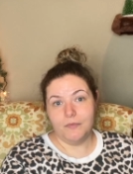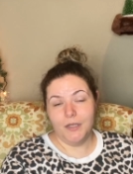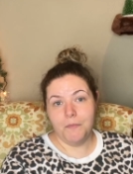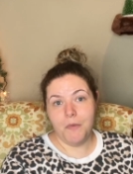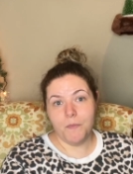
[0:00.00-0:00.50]

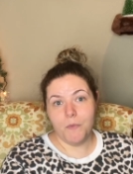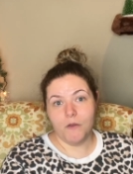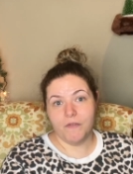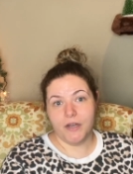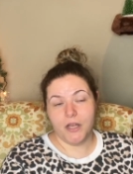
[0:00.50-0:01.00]

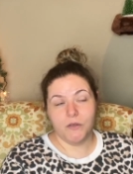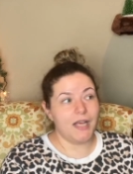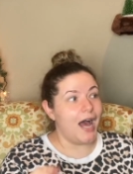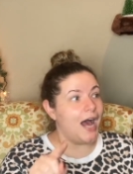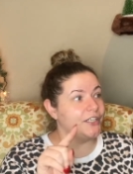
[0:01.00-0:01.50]
mukbang videos.
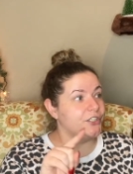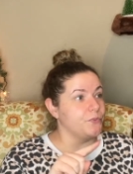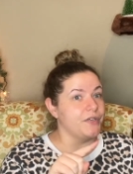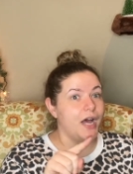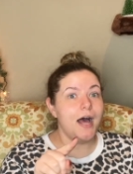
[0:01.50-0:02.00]
I do
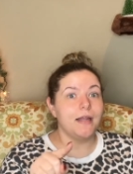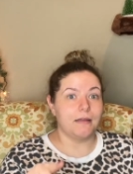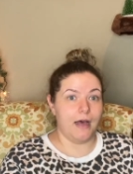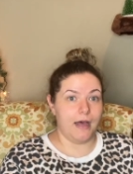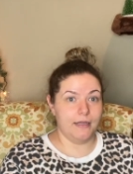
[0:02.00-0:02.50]
not
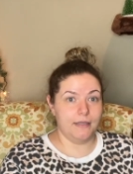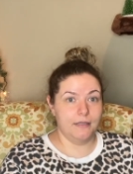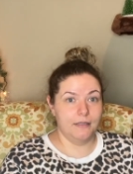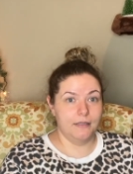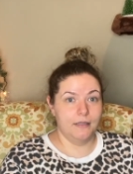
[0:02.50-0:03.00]
like
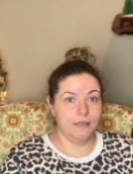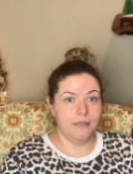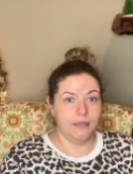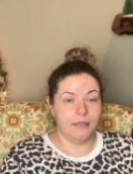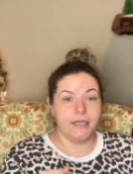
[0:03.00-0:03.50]

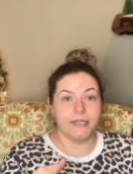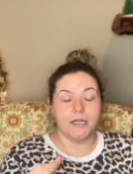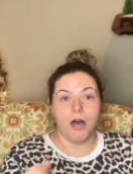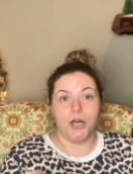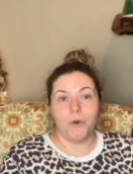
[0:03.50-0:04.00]

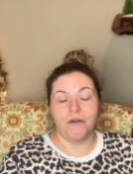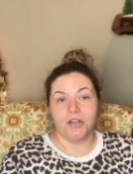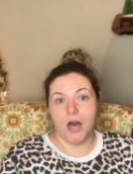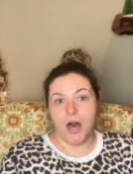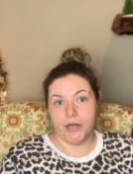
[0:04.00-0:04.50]
Nikocado
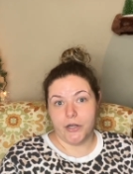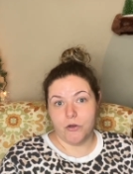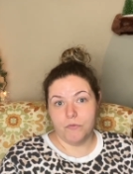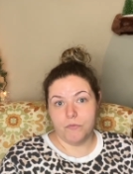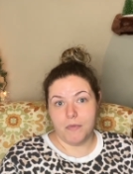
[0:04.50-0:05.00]

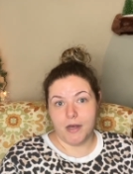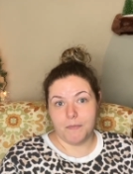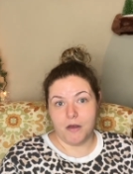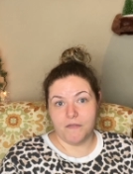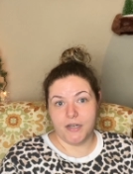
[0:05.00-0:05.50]
Avocado
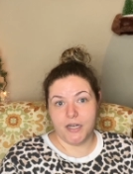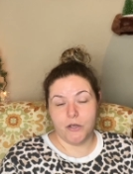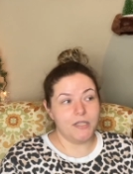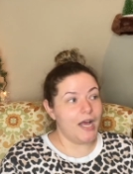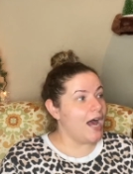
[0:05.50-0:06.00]
mukbang
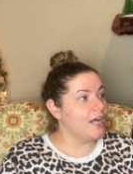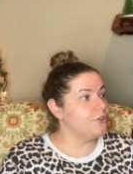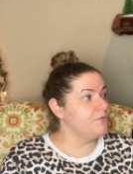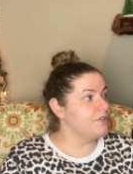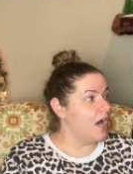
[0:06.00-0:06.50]
videos. I
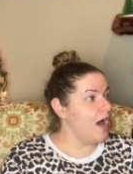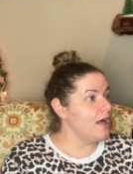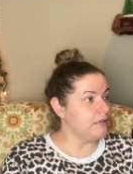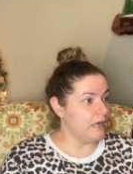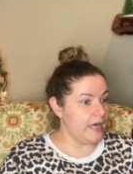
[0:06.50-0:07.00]
do
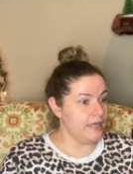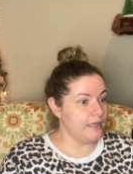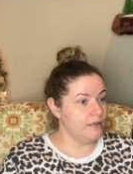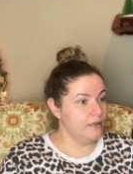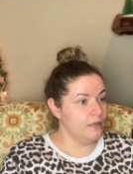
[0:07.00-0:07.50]
not
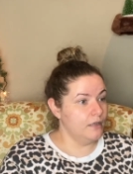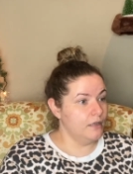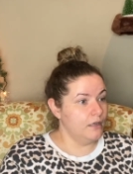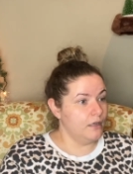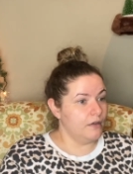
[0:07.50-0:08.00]
like
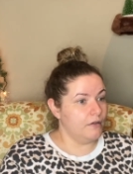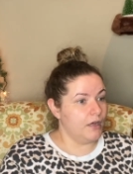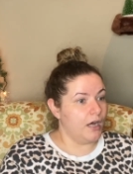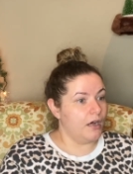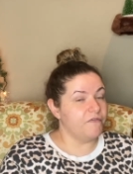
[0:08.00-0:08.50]

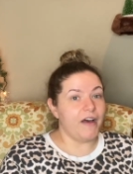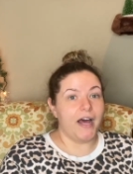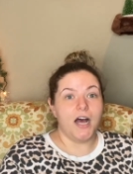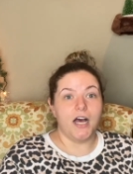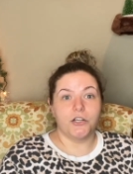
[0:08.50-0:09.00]
uh,
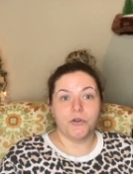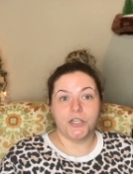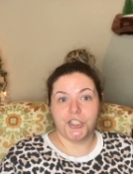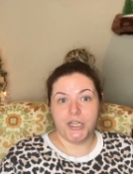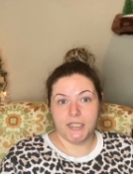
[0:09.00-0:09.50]
Fat Hungry
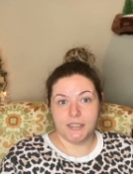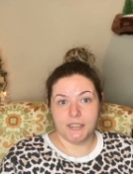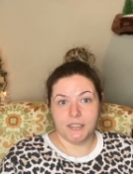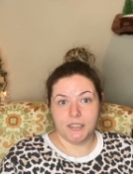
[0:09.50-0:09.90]
Chicks